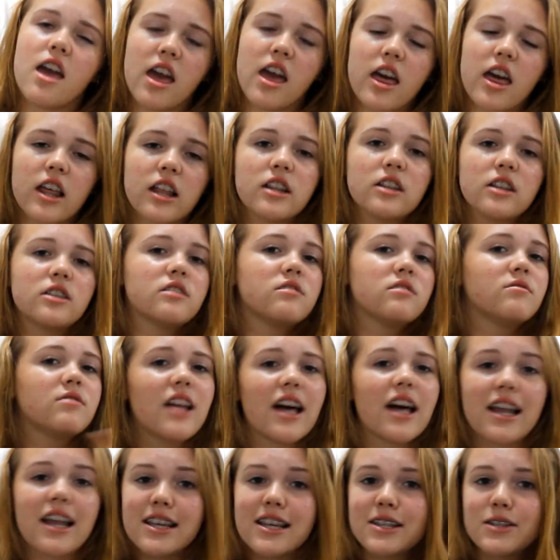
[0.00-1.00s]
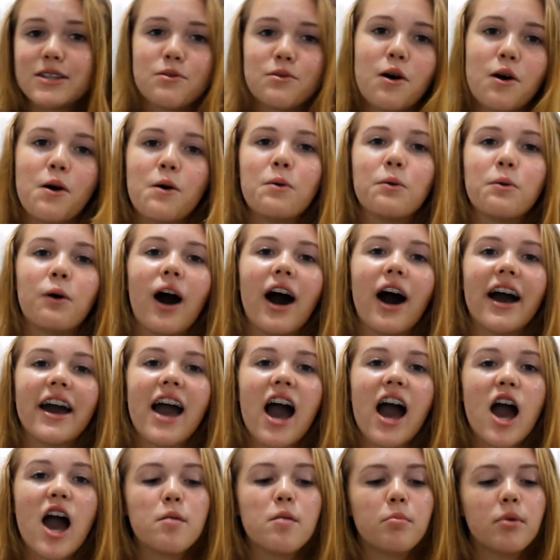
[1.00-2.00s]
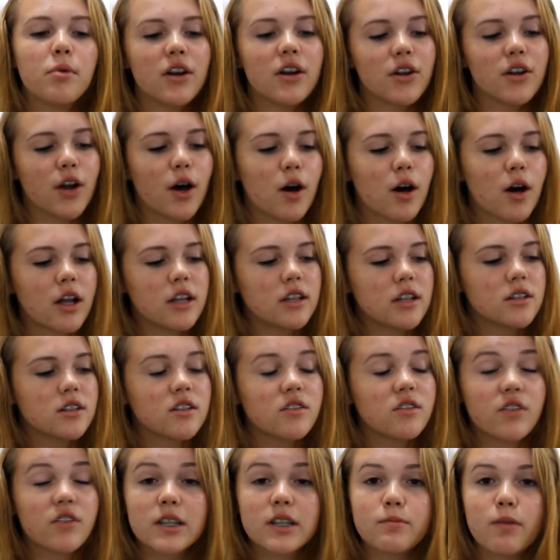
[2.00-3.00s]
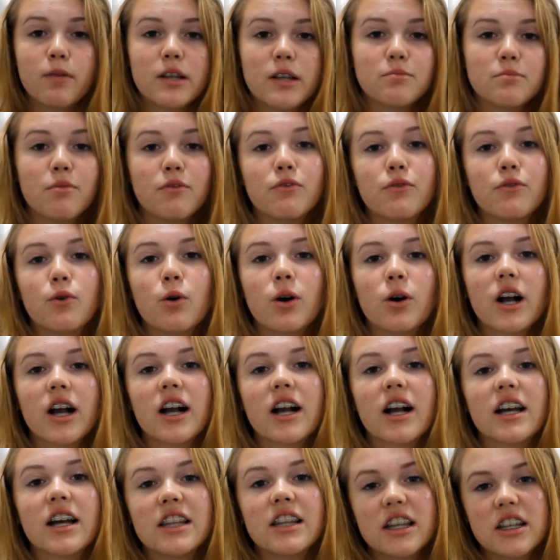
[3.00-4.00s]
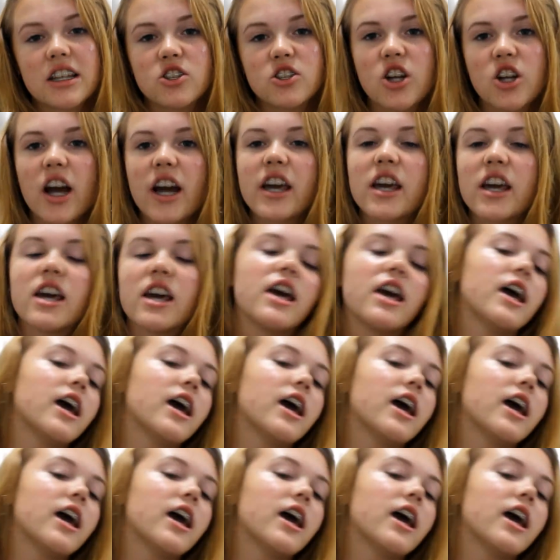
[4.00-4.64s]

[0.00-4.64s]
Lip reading: and that is why I put it on Fix Plus before and let it dry.